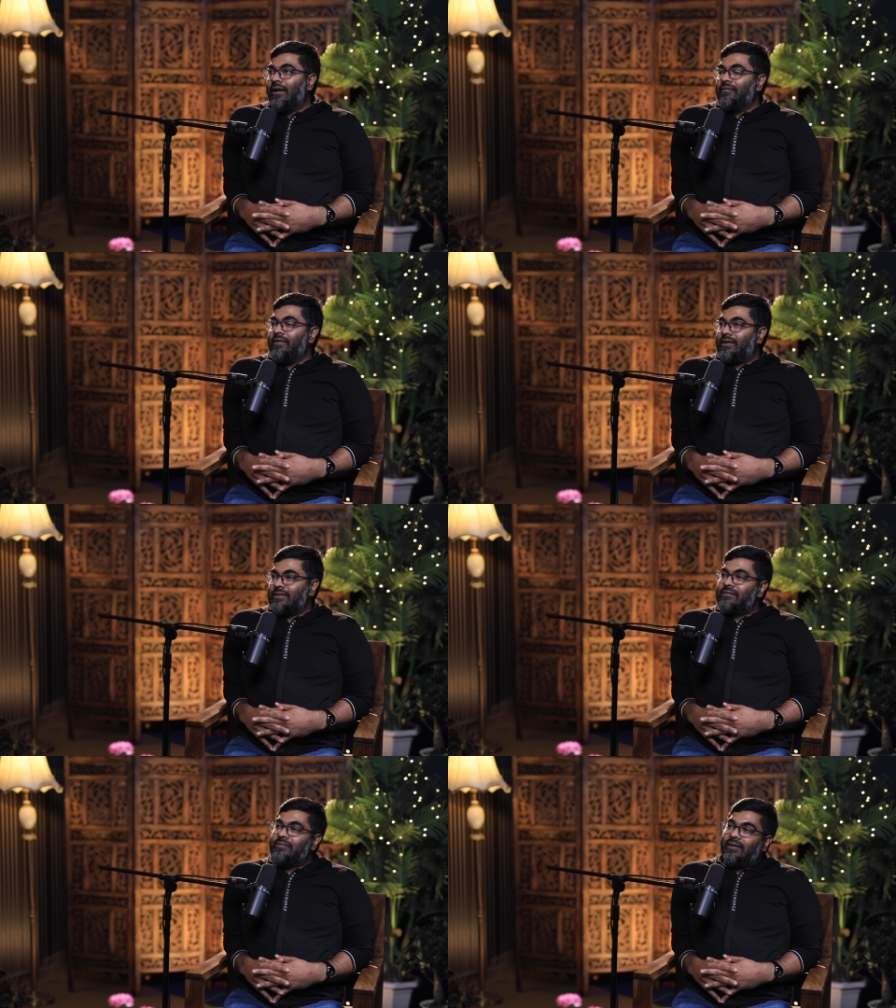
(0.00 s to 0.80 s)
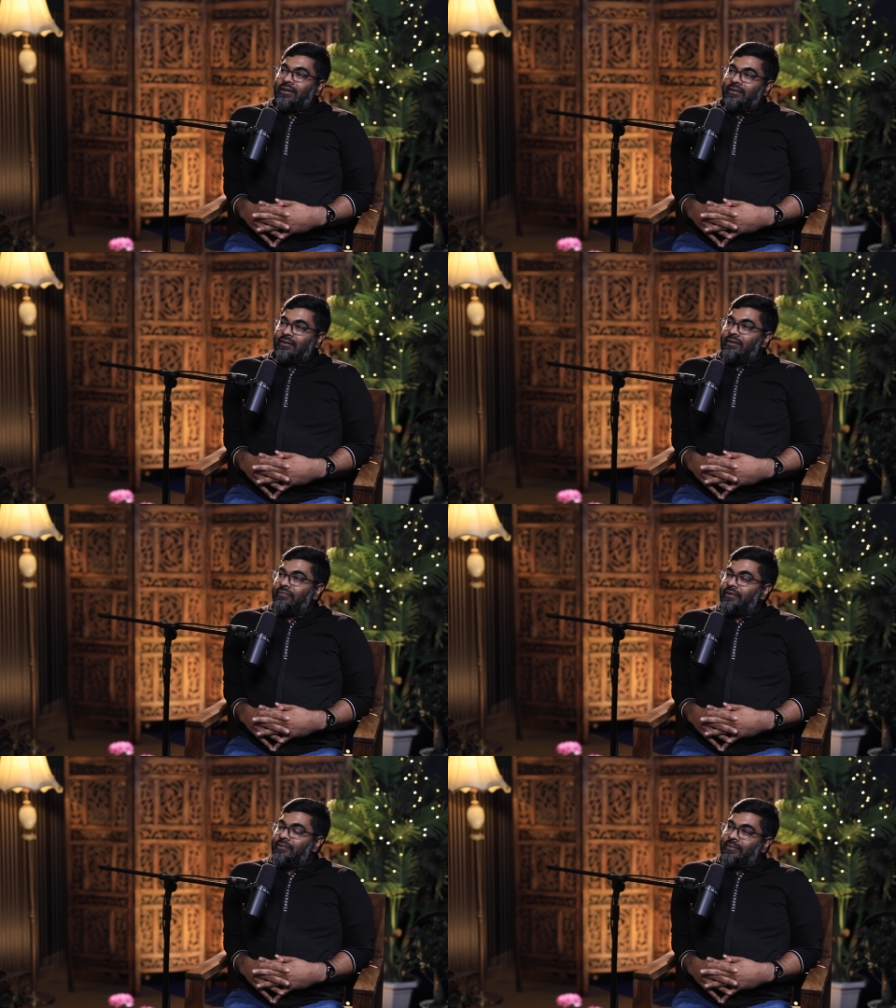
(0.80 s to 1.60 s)
Every customer has a
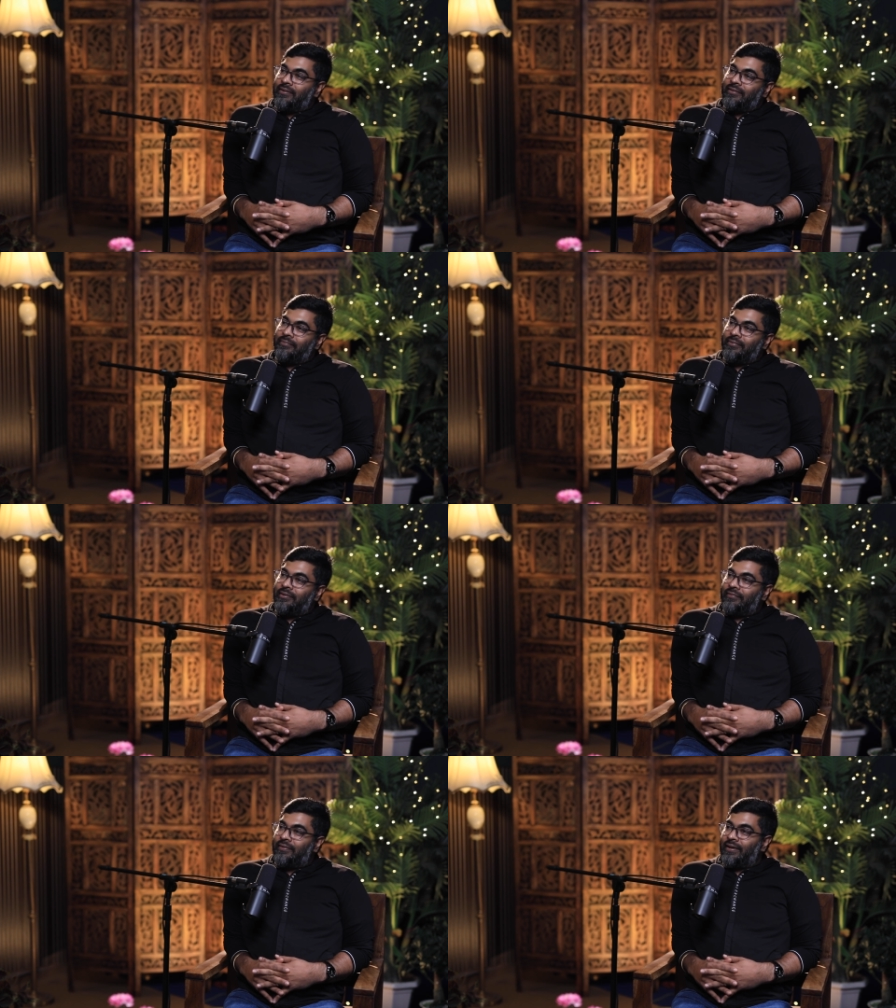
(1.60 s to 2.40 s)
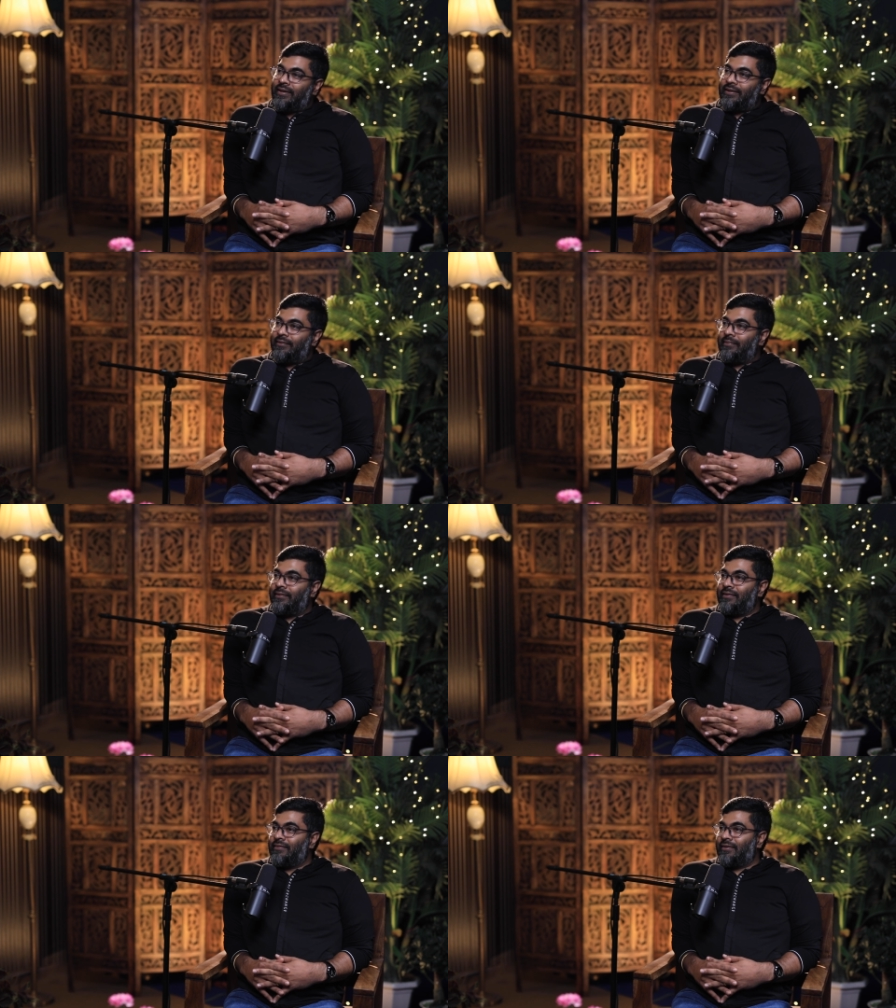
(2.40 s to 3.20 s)
different perception of running their
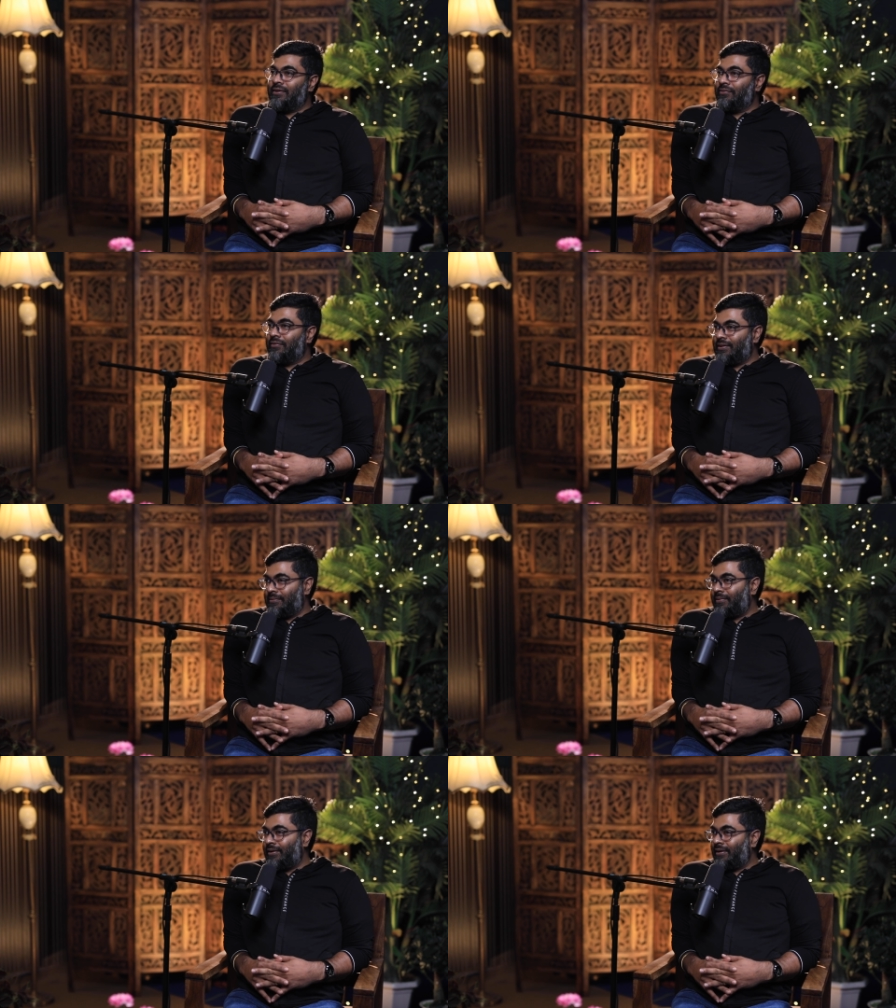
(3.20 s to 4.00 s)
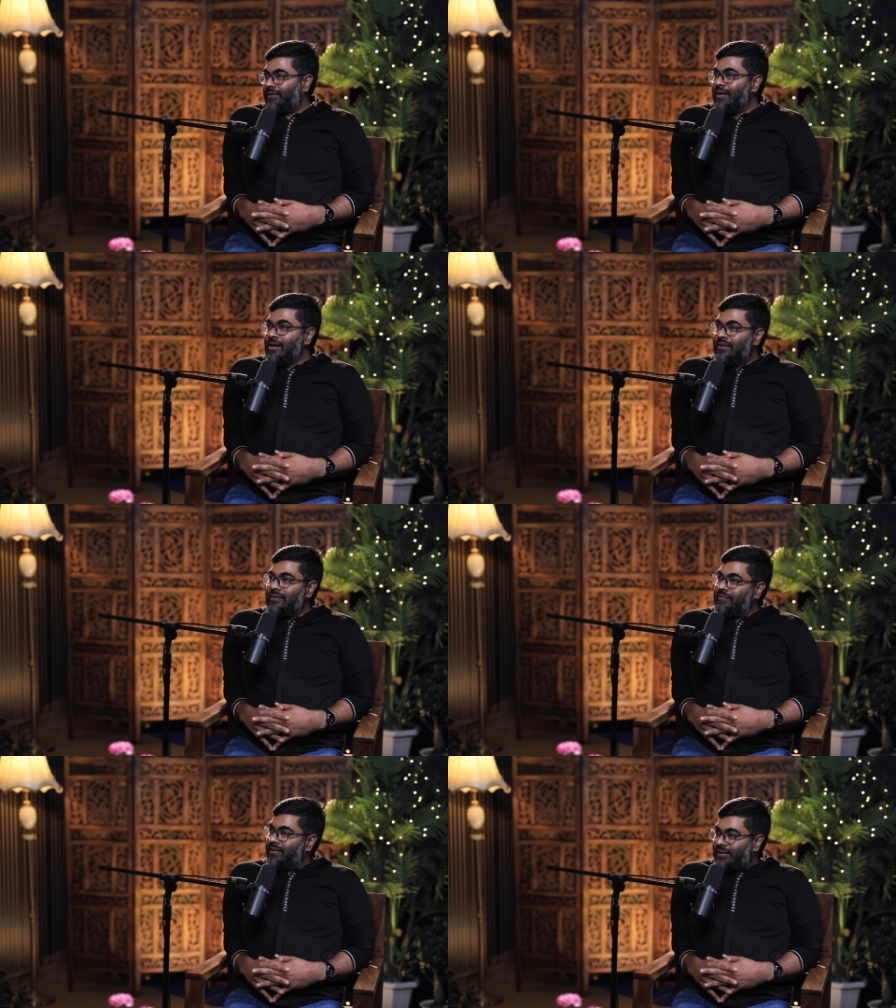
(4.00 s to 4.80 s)
business and using the product
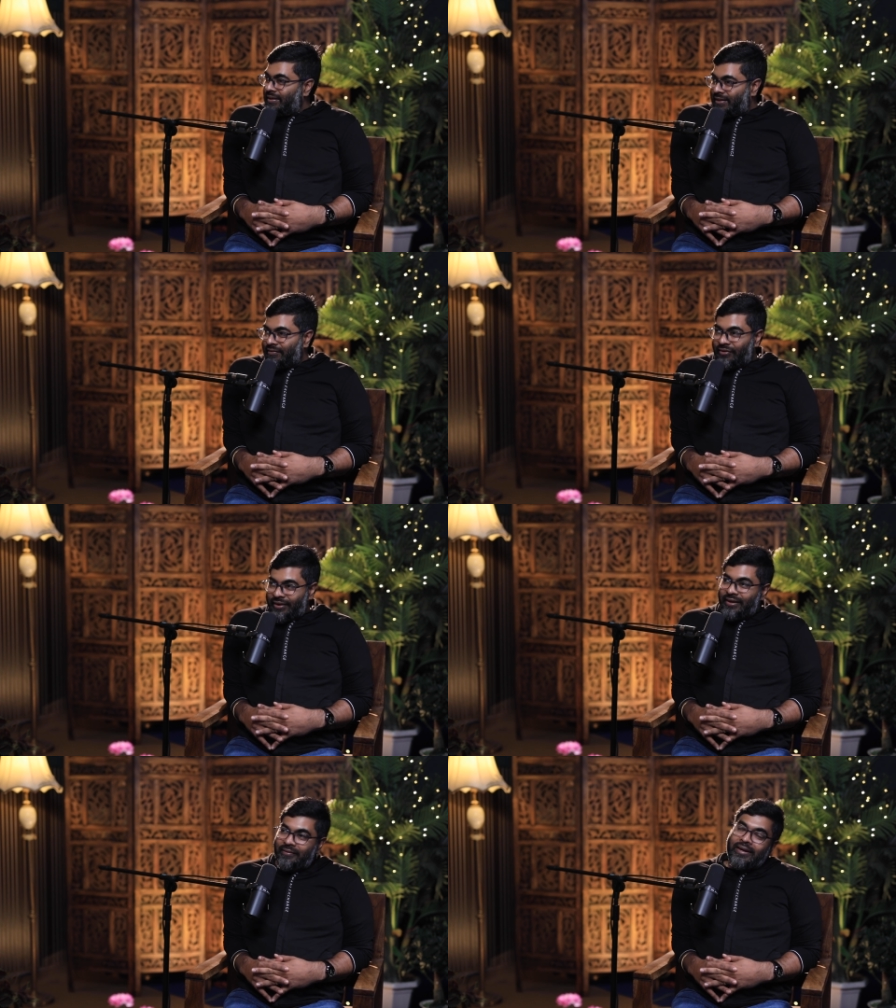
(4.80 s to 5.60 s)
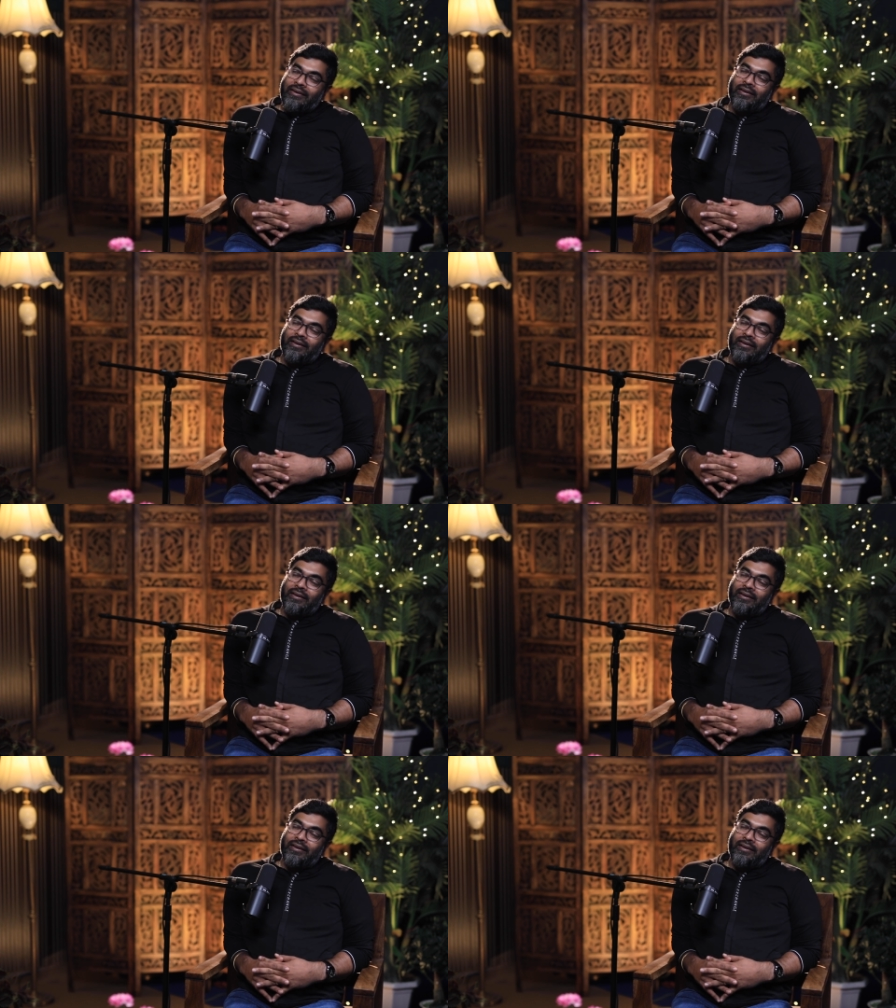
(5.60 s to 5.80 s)
the way that they want it, right?